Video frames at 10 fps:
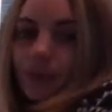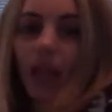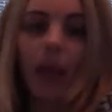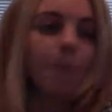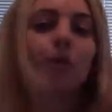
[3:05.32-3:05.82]

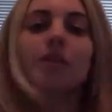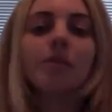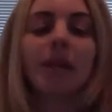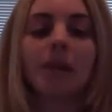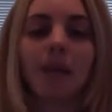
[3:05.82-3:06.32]
He put
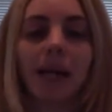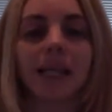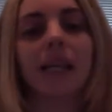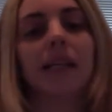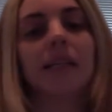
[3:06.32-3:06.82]
them in my
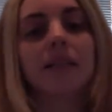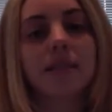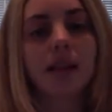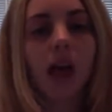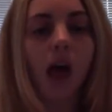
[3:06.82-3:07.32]

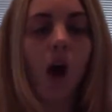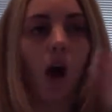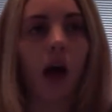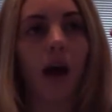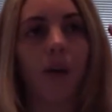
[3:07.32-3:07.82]
ears
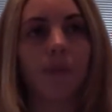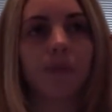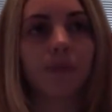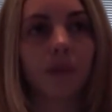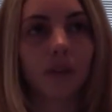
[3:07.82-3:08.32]

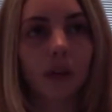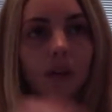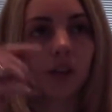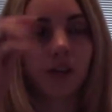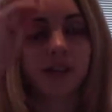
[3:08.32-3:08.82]

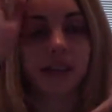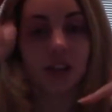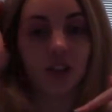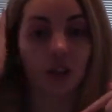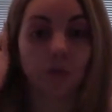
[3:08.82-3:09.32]
in the
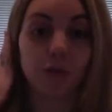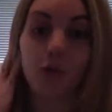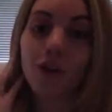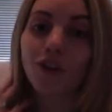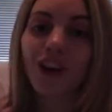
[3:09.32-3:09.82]
session
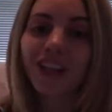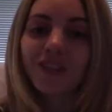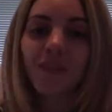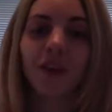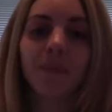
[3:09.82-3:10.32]
before the
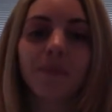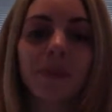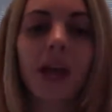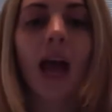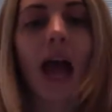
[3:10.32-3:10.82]
transfer,
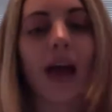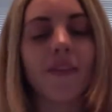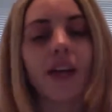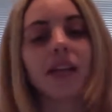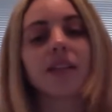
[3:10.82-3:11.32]
and
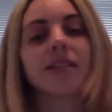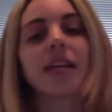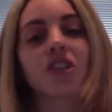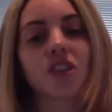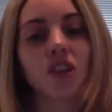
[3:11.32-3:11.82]
then in the
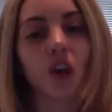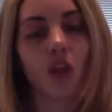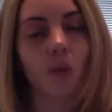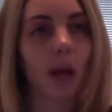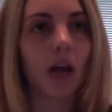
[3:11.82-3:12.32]
session on
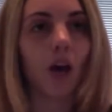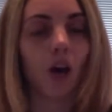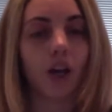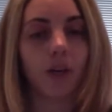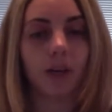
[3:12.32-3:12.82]
the way
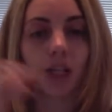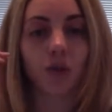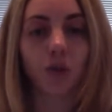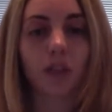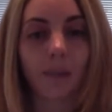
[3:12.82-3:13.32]
home, he
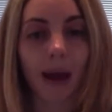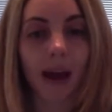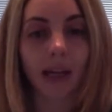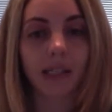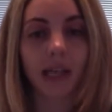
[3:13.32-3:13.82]
took them
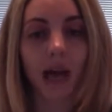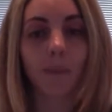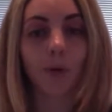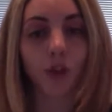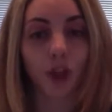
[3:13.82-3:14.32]
out and
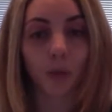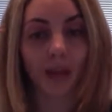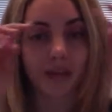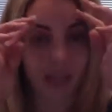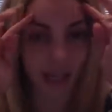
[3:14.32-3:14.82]
put new
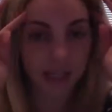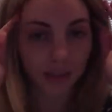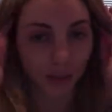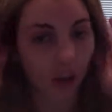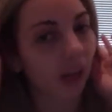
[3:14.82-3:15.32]
ones in
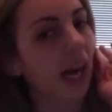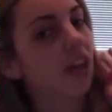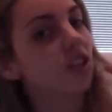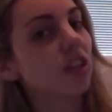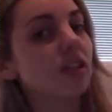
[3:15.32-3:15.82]
different
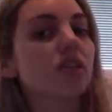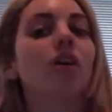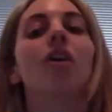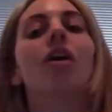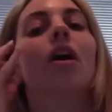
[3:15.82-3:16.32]
locations.
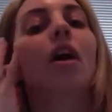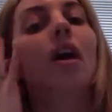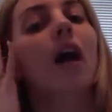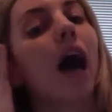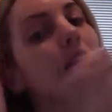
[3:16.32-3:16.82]
So
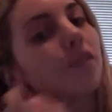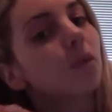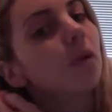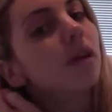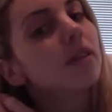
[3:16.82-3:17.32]

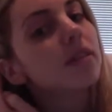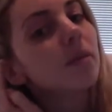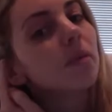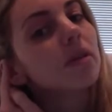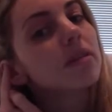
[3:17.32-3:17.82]
afterwards, it
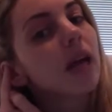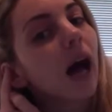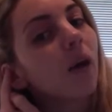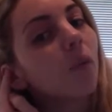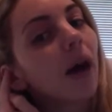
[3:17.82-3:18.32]
was
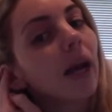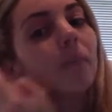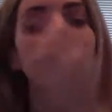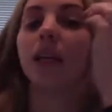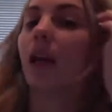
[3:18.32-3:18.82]
one up
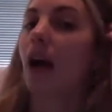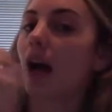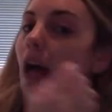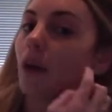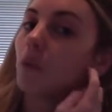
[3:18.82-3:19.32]
here
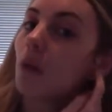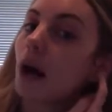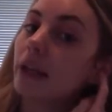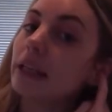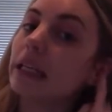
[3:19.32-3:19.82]
and
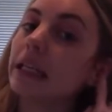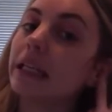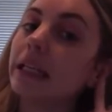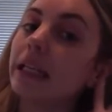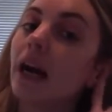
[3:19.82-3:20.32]
one in
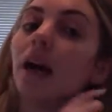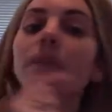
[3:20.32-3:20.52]
here.